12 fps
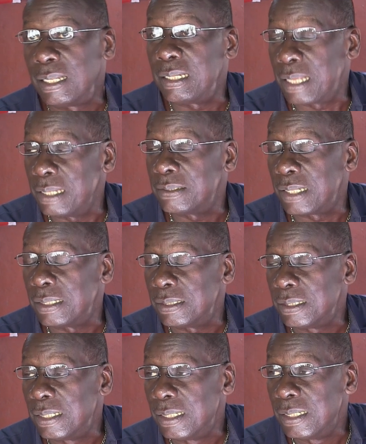In Kingston,
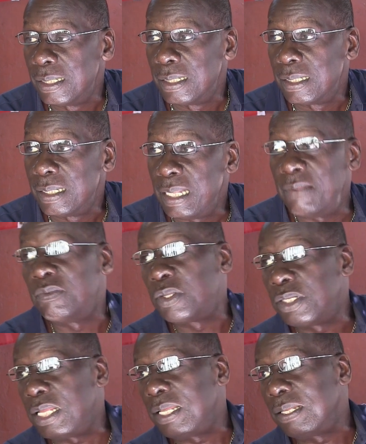even
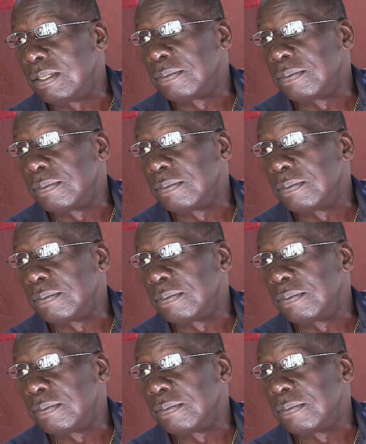today.